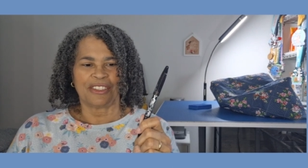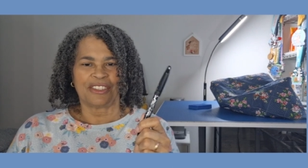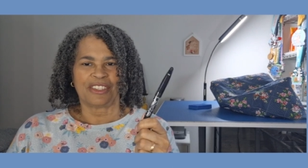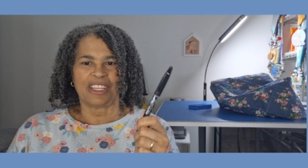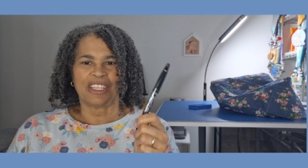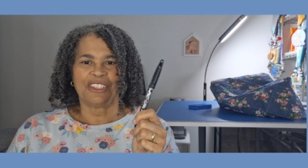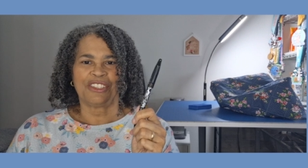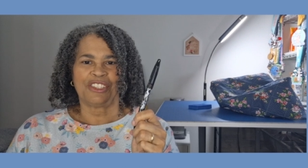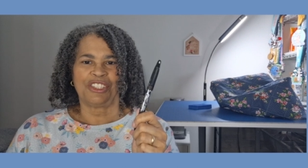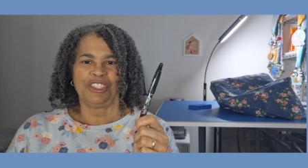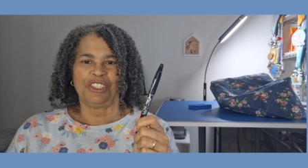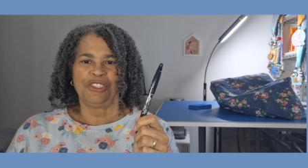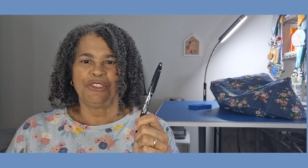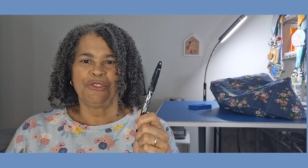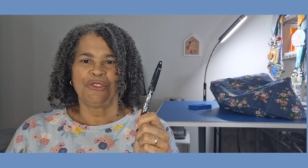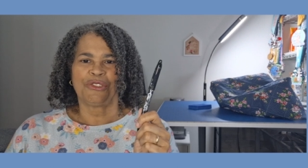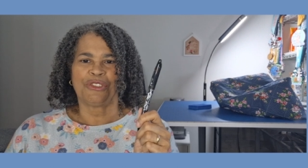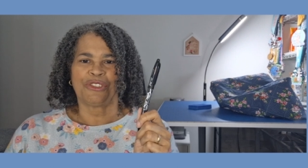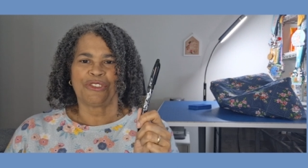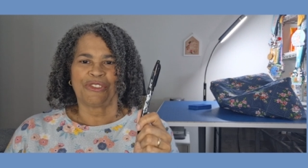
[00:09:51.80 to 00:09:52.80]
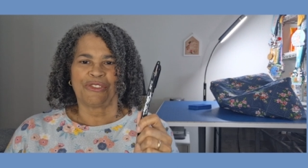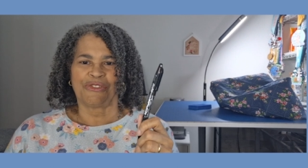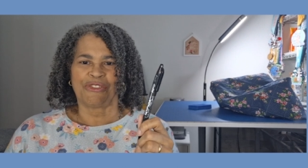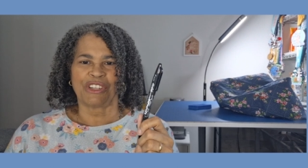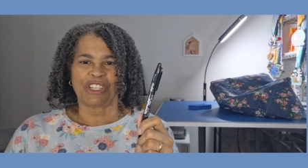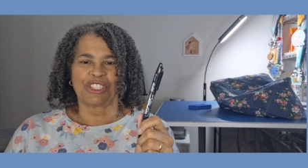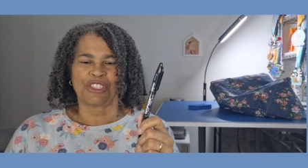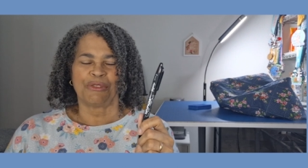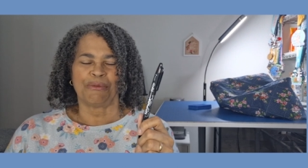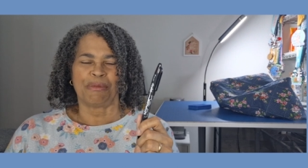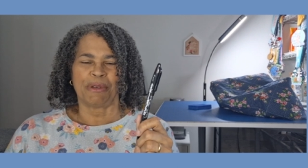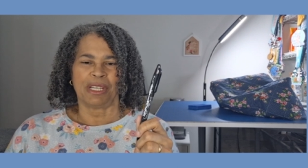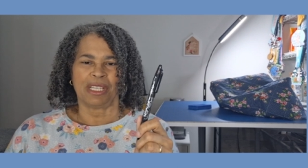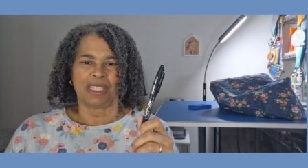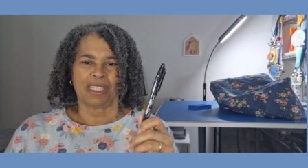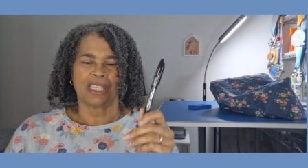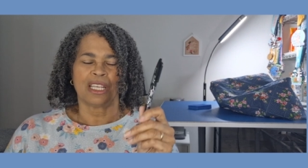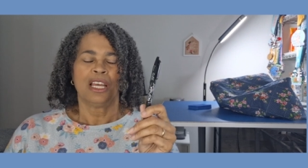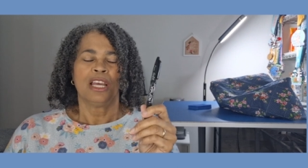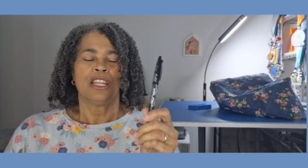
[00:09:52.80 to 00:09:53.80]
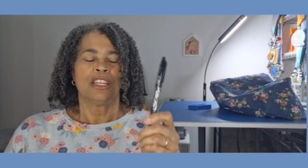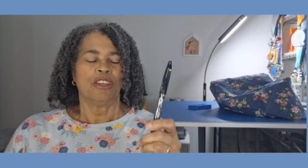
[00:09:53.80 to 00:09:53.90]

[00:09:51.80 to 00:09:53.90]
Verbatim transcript: said she used friction pens.